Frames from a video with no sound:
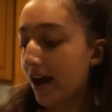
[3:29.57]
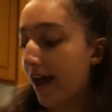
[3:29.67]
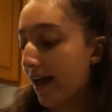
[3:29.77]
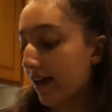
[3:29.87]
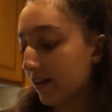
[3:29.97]

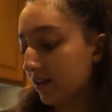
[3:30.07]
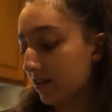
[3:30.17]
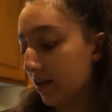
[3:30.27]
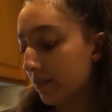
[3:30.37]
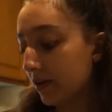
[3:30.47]
and
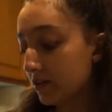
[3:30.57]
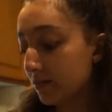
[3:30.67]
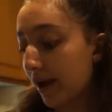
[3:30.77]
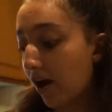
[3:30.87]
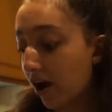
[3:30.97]
because
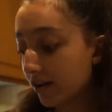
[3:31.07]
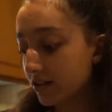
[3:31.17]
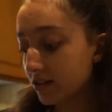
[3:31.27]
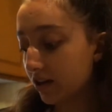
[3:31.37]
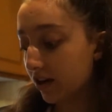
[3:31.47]
my
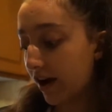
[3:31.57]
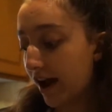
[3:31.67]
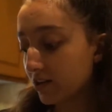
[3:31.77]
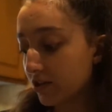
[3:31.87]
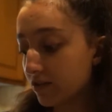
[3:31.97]
aunt's here, I
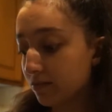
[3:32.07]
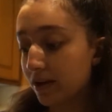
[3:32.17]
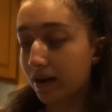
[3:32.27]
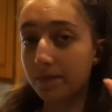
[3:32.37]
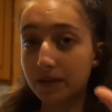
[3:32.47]
actually have to make
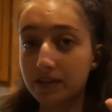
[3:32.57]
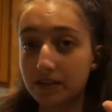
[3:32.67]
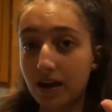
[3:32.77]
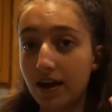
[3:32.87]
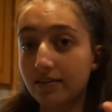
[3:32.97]
a pizza
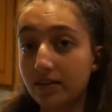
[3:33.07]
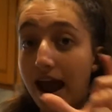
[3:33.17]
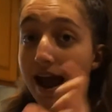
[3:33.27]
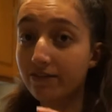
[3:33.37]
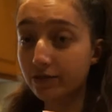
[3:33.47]
and then
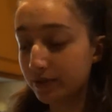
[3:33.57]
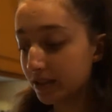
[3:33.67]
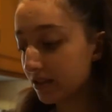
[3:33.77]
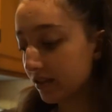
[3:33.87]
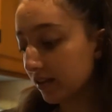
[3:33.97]
half a
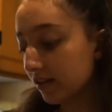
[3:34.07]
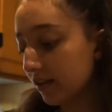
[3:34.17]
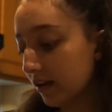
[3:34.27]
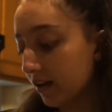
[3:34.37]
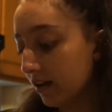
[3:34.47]
pizza.
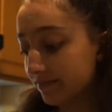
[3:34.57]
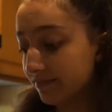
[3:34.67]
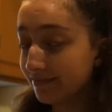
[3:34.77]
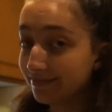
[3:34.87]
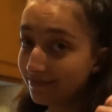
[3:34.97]

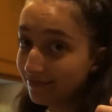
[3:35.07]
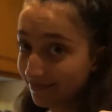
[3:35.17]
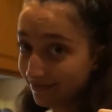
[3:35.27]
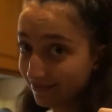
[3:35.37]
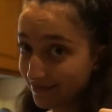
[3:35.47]

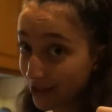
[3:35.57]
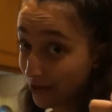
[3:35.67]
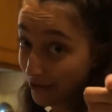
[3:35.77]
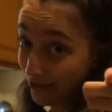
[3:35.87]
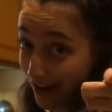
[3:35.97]
So
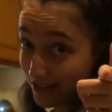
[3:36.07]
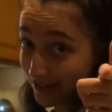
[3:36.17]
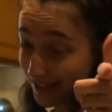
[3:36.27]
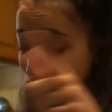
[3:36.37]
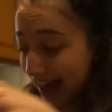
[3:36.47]
you guys will
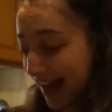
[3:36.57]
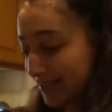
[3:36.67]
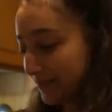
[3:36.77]
see that.